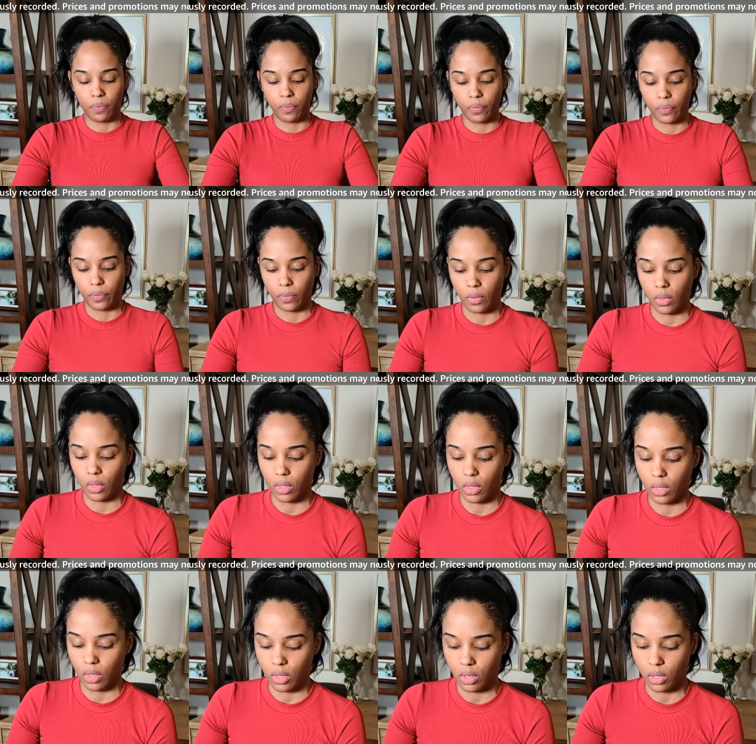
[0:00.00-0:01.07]

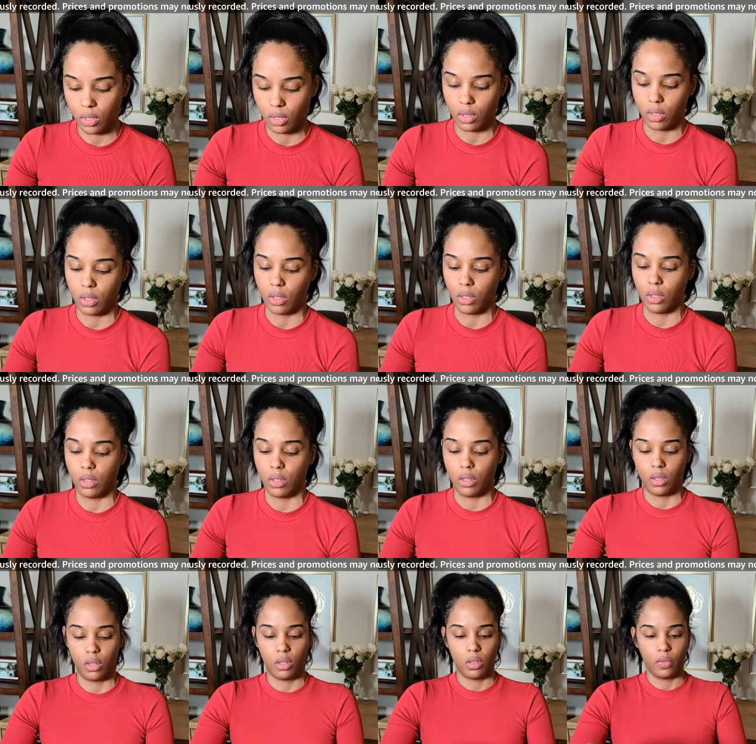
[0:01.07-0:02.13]

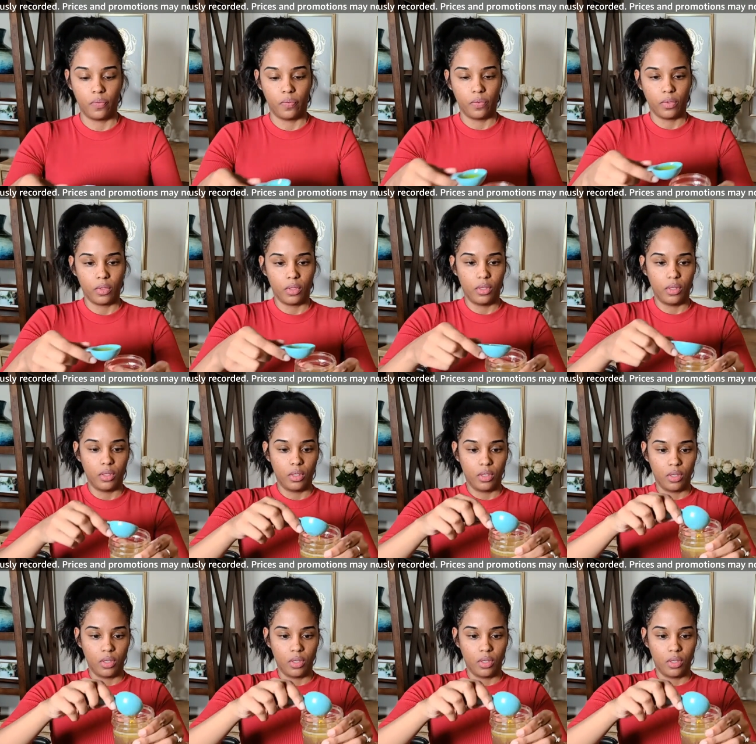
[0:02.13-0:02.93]
Nobody speaks.